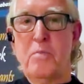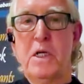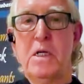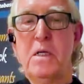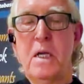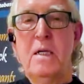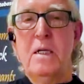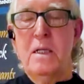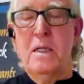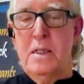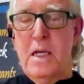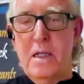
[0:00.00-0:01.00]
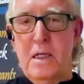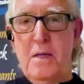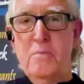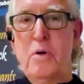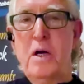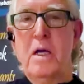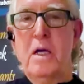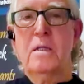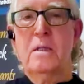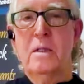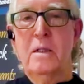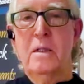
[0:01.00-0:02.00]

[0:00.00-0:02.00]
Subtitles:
but take a deep breath.